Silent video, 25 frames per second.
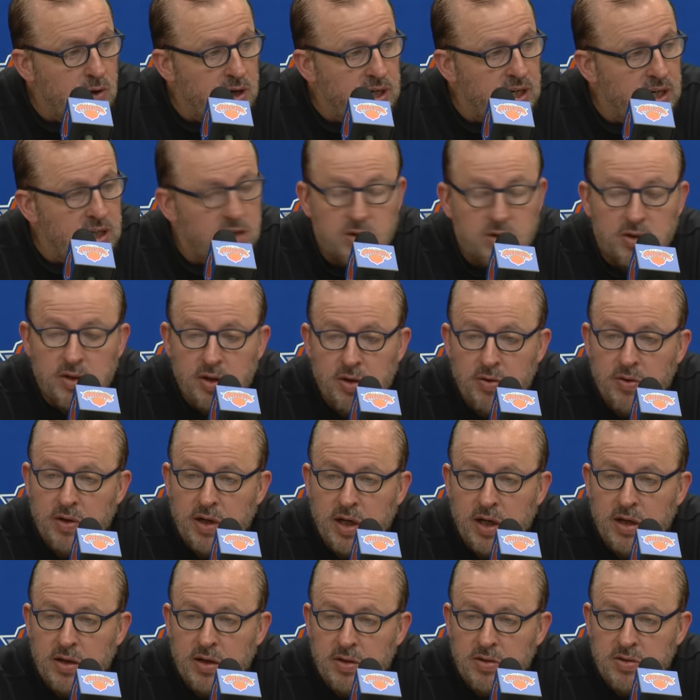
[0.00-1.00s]
he's
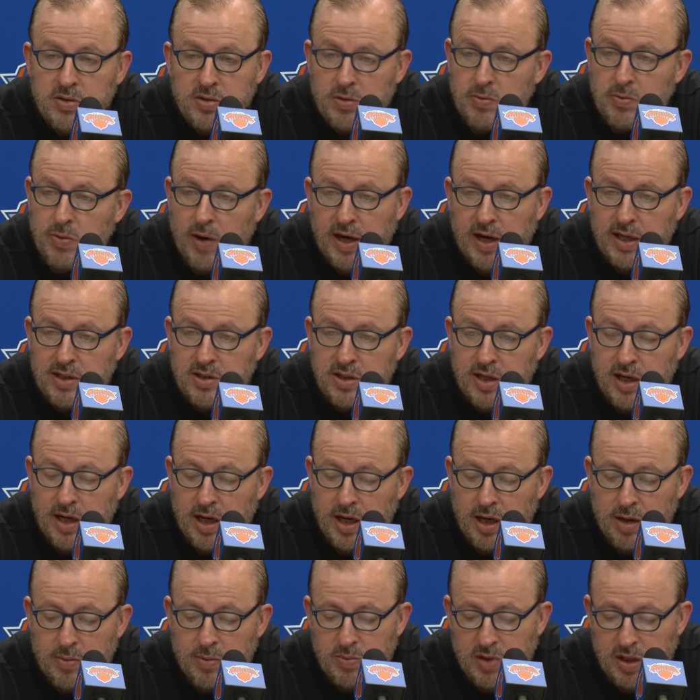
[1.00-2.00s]
doing is credit to
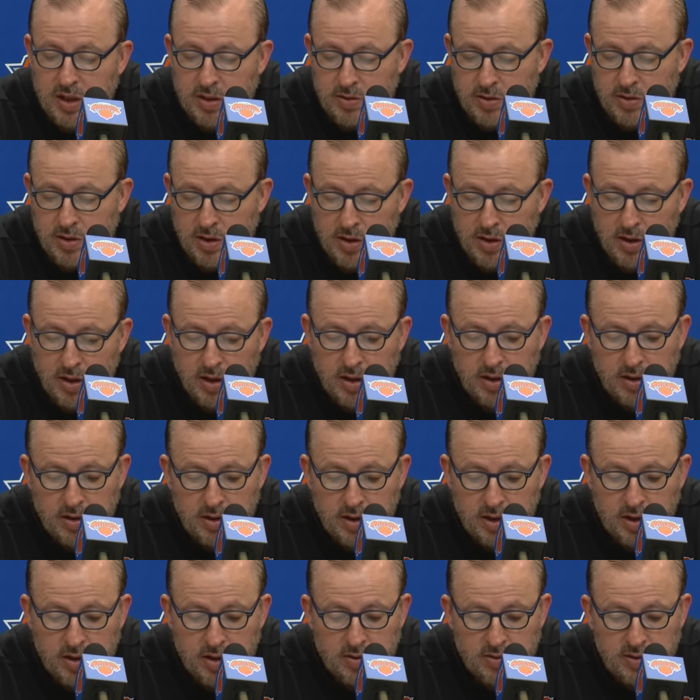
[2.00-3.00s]
him. And,
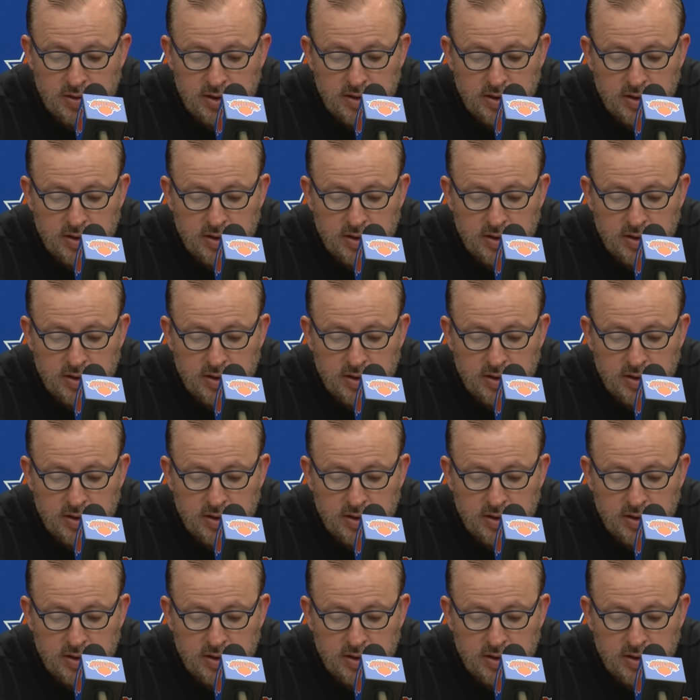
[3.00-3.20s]
you know,